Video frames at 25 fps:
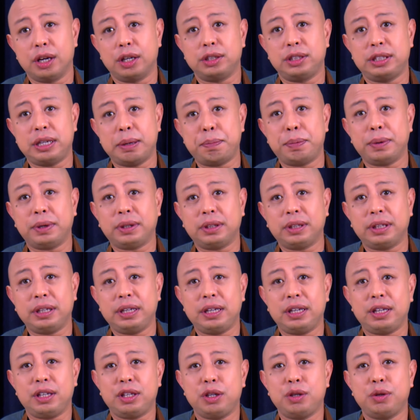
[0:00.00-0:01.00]

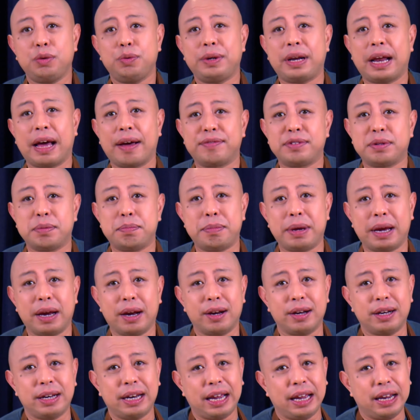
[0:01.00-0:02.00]
Typically, you would have to
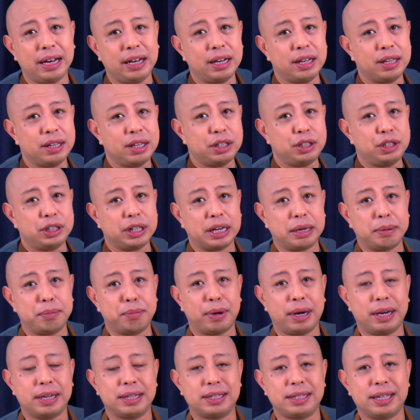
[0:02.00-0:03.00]
marinate the chicken
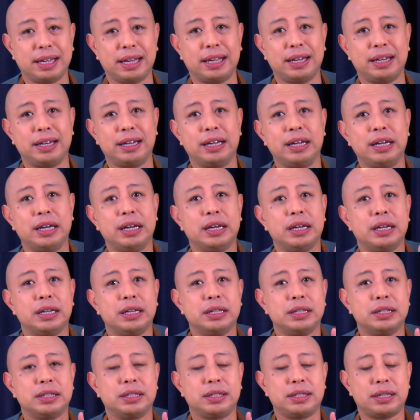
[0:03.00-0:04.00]
breast in
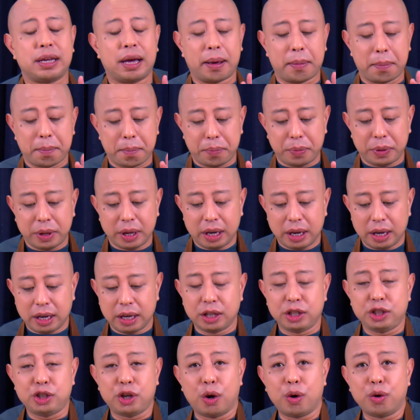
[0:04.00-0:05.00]
some
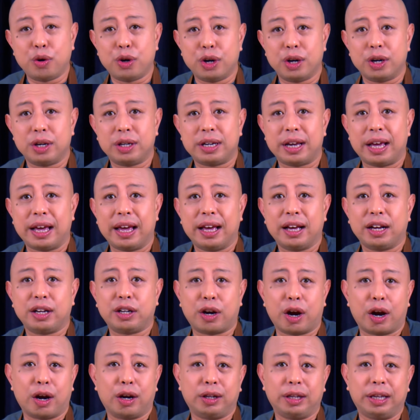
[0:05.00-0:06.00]
yogurt,
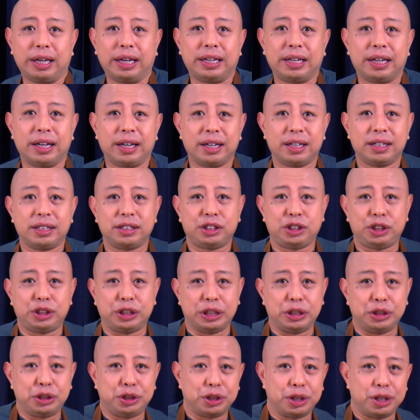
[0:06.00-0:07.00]
garlic,
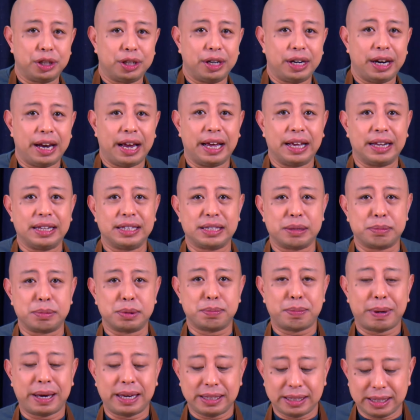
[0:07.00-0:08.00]
ginger, and some
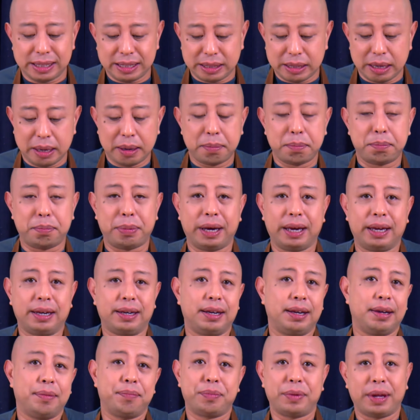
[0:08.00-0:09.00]
spices, but
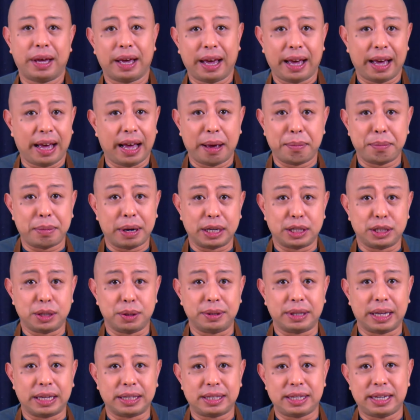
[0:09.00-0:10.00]
I'm not doing
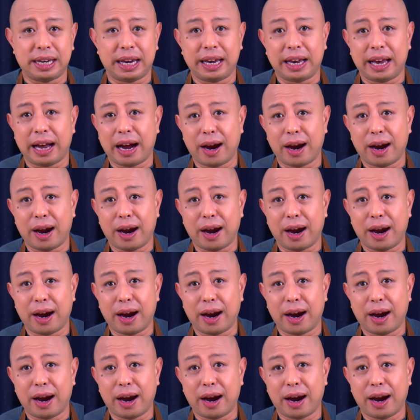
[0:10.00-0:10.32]
that today.